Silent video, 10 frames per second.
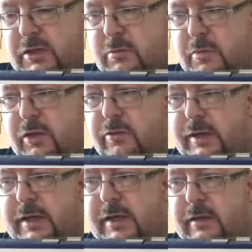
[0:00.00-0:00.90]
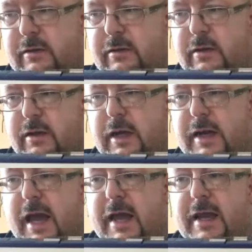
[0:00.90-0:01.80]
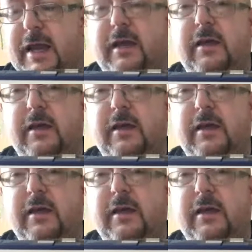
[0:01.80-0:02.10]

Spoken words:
number 3 and enter.